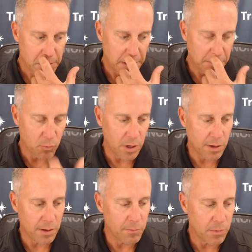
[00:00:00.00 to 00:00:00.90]
I'm, yeah.
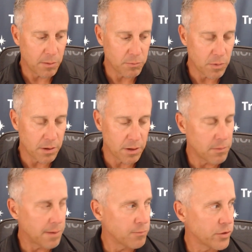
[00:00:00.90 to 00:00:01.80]
um, I'm,
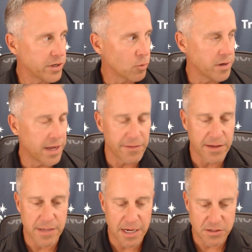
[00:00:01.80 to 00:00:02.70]
I'm reading one now
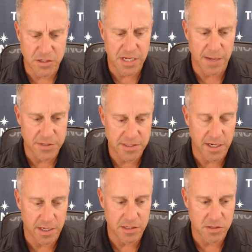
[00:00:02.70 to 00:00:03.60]
that actually Simon
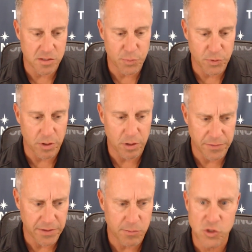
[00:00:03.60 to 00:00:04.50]
Sinek is the, uh, I
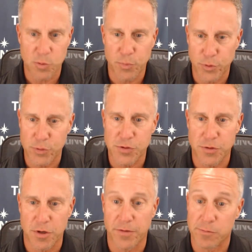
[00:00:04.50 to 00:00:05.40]
think he was the producer
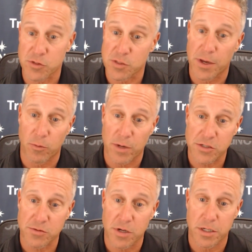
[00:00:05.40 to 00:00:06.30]
of, and it was about a
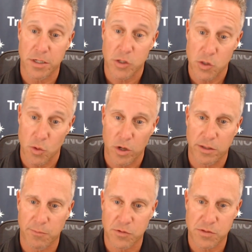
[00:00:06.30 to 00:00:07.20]
restaurant in New
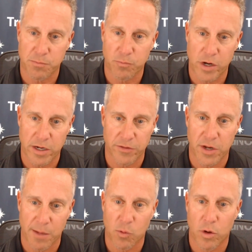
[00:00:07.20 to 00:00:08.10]
York that was rated the
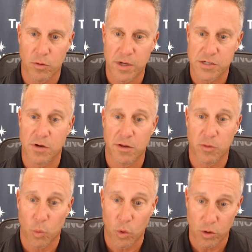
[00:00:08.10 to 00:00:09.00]
number one restaurant
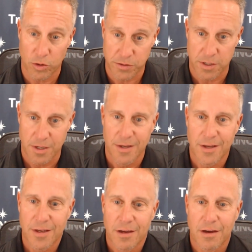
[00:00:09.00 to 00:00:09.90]
in the world.
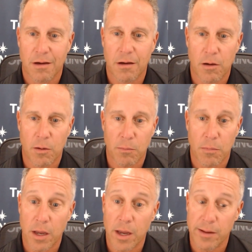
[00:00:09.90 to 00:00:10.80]
Um,
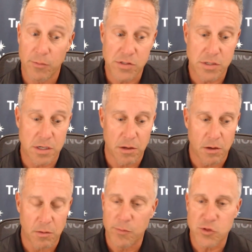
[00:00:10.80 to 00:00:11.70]
and it was,
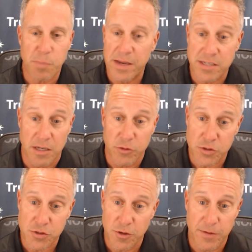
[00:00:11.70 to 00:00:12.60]
it was based on their
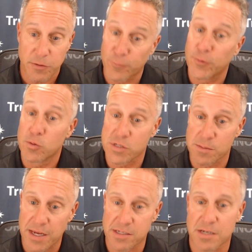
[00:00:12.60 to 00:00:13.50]
service. Their food was
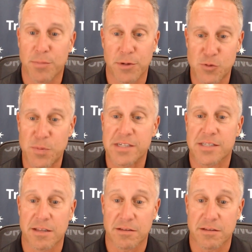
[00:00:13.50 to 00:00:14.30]
amazing, but it was based on